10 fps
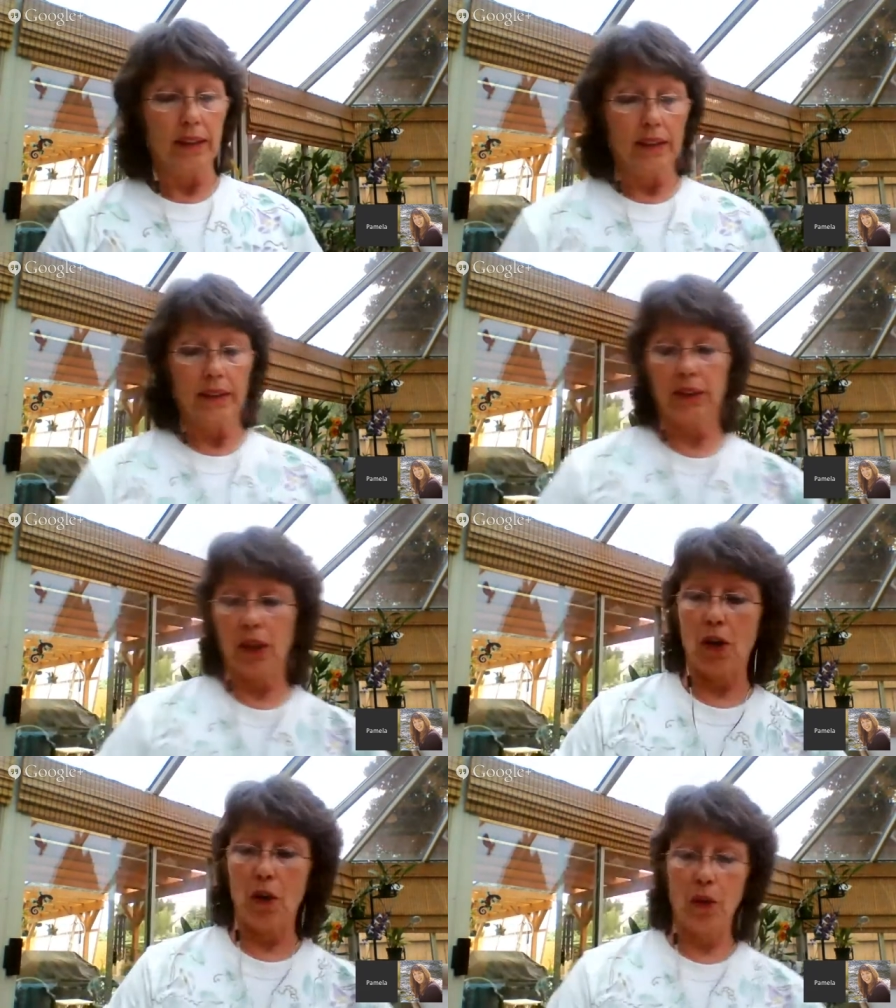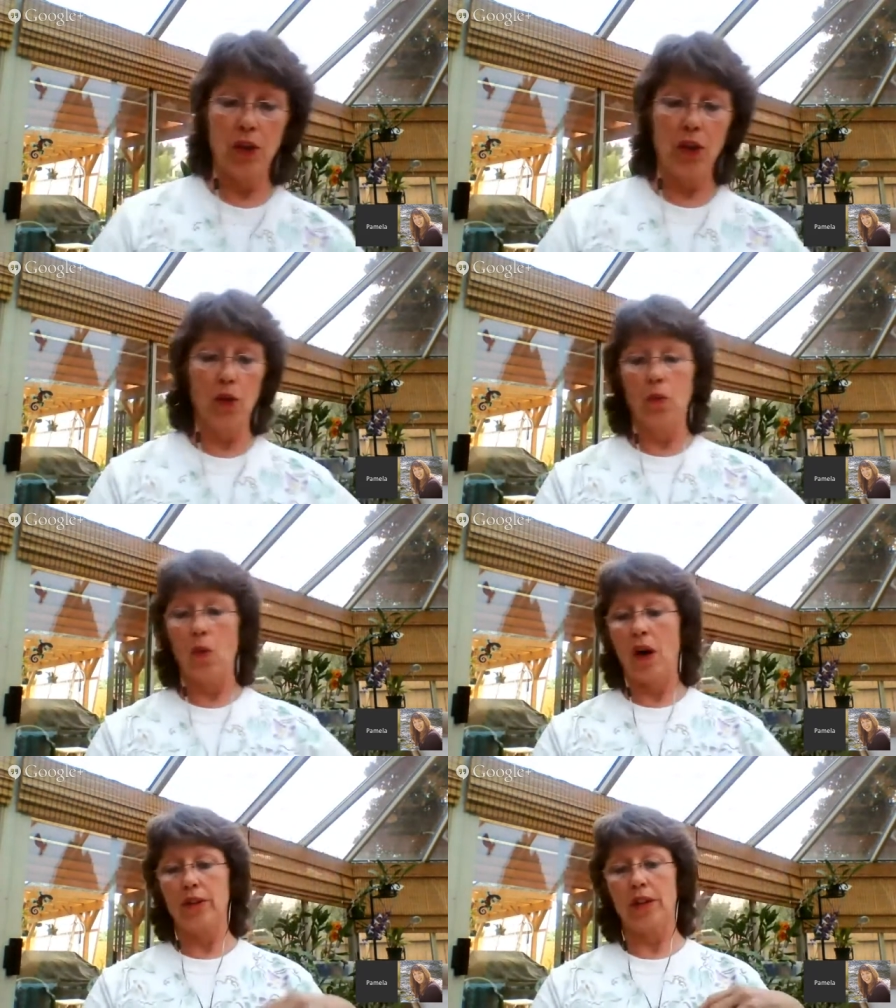So you'll
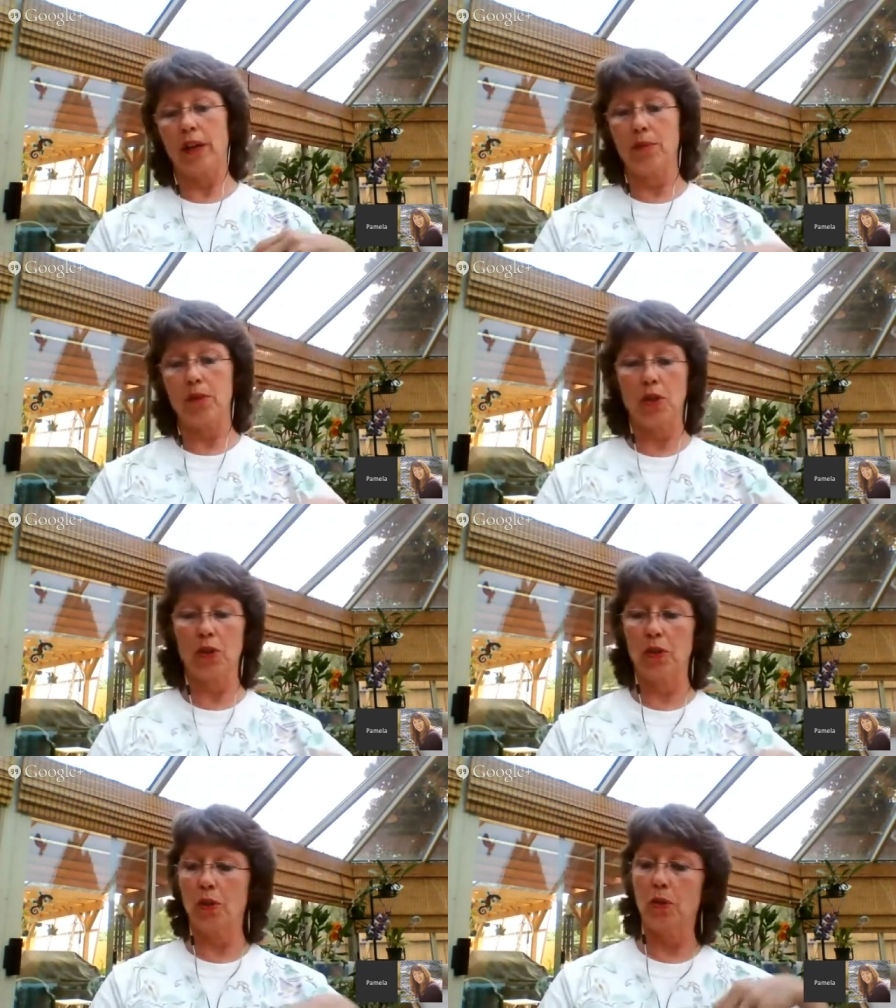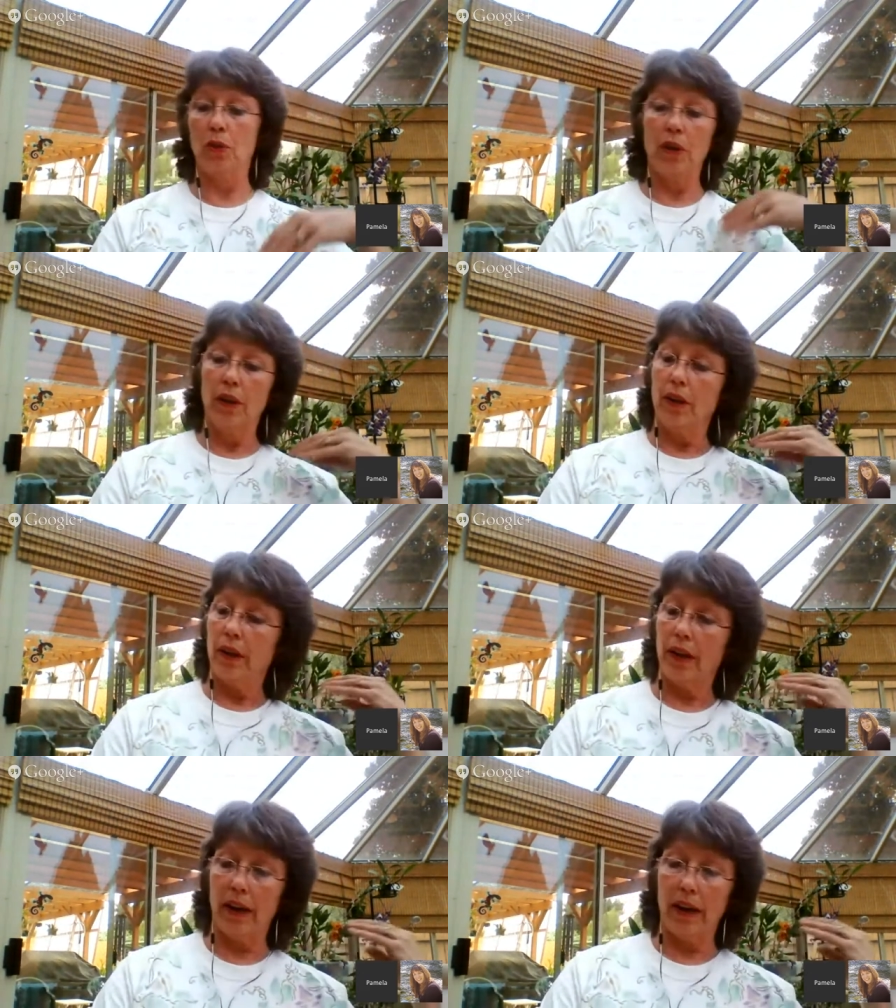want them to
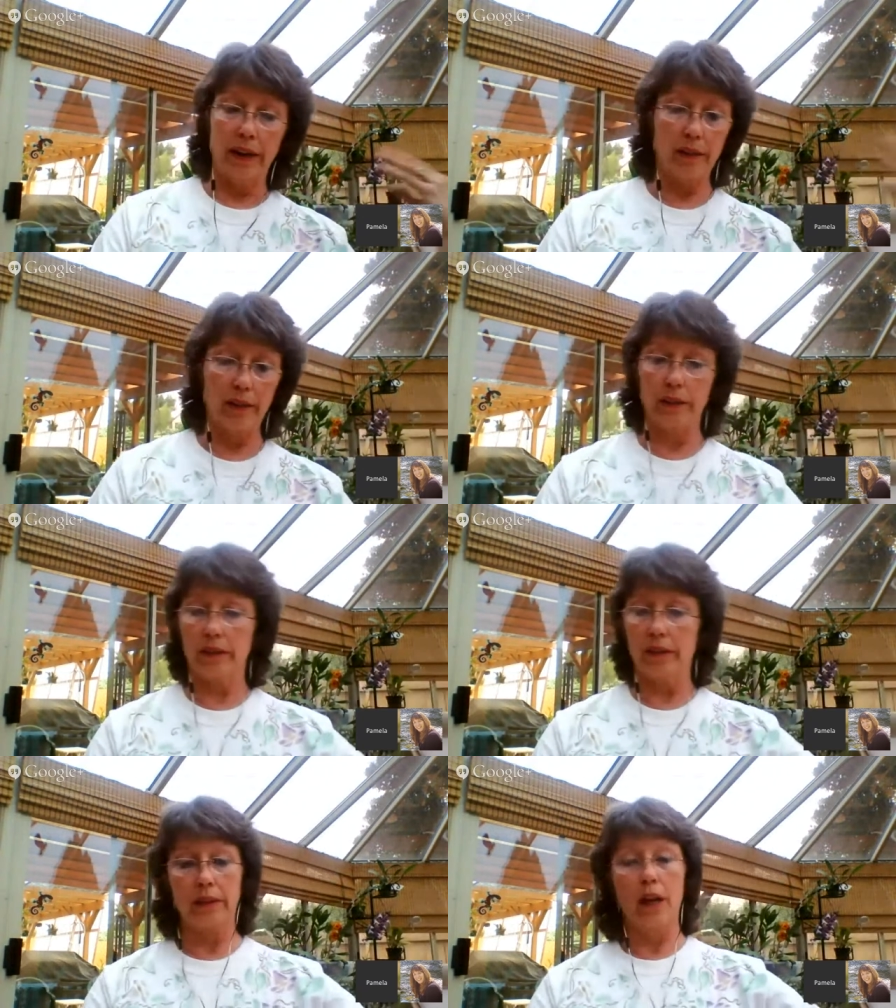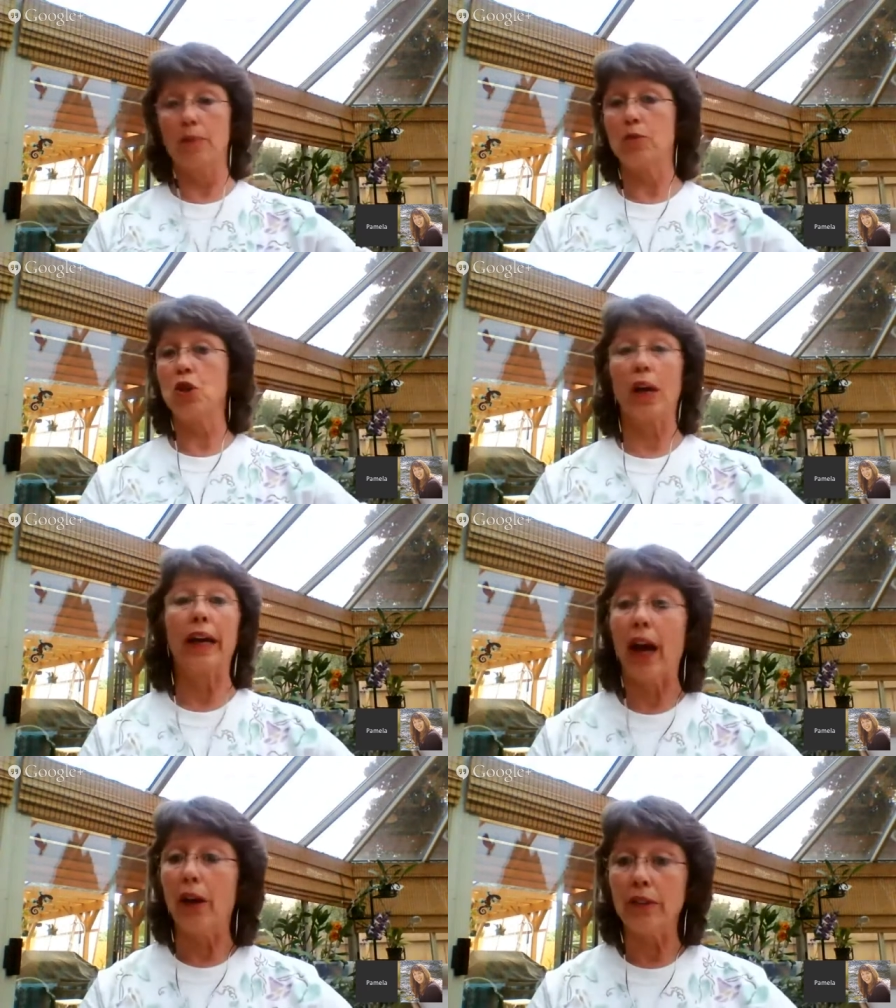uh, come check
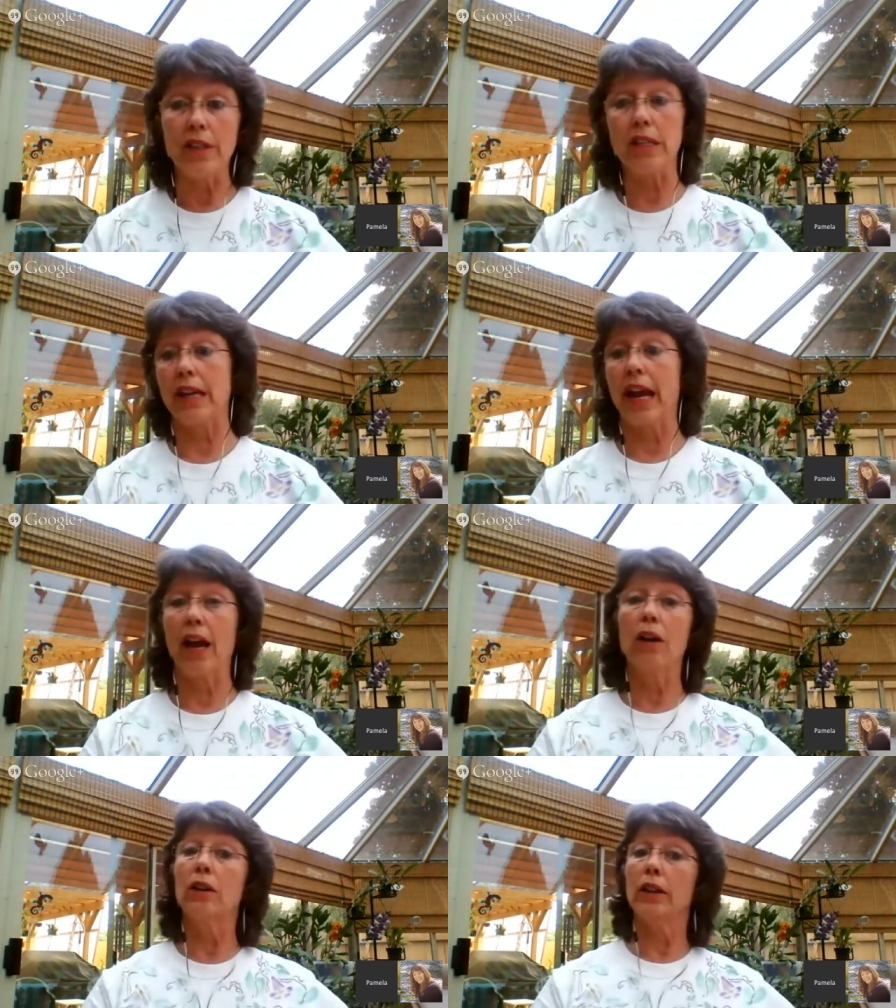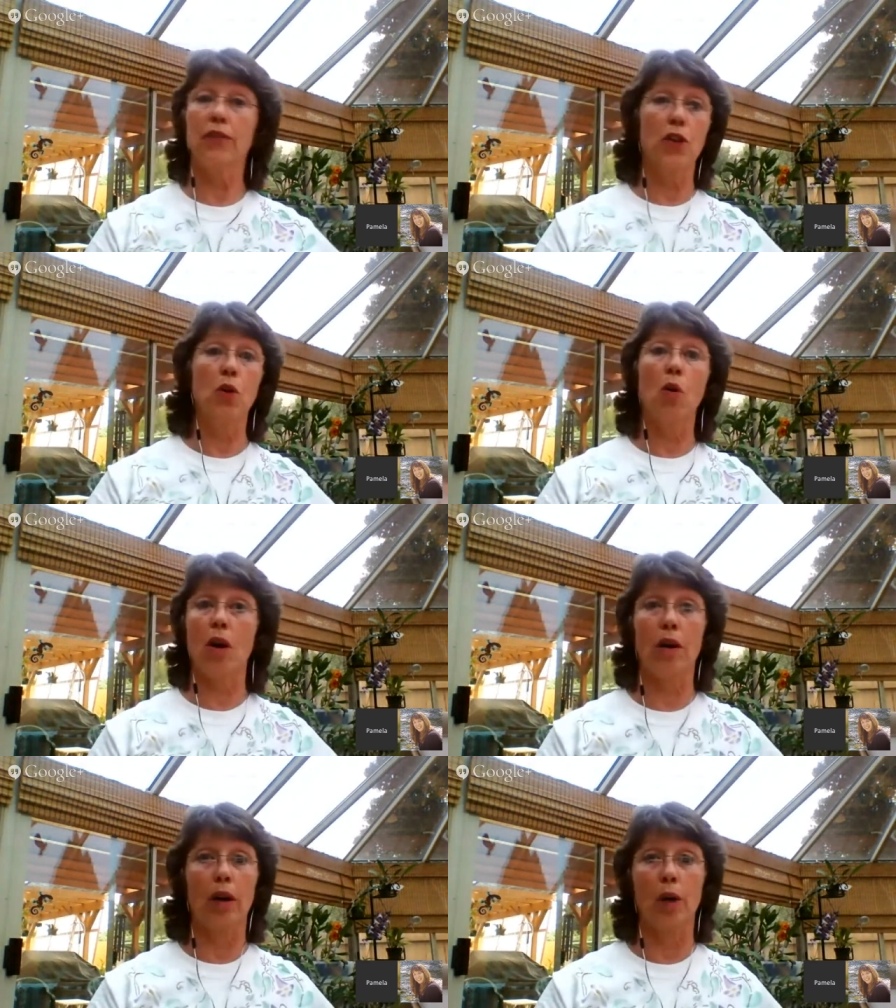out the sale if you
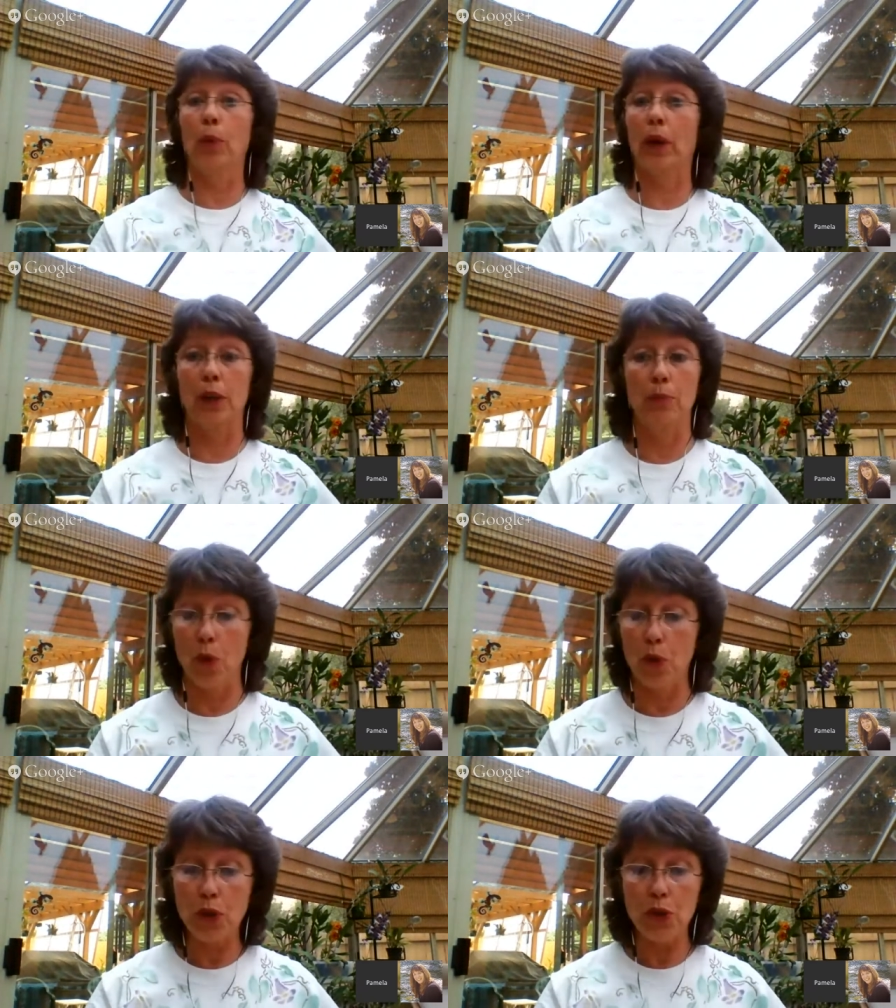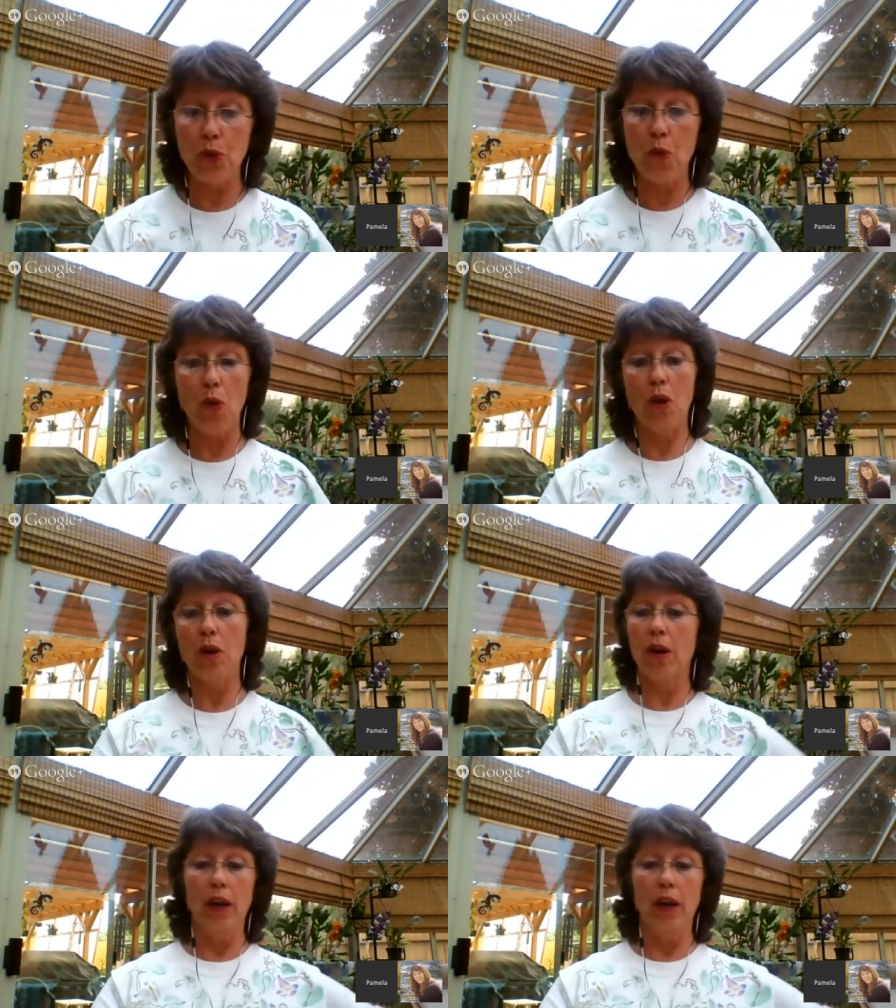are a brick and mortar store.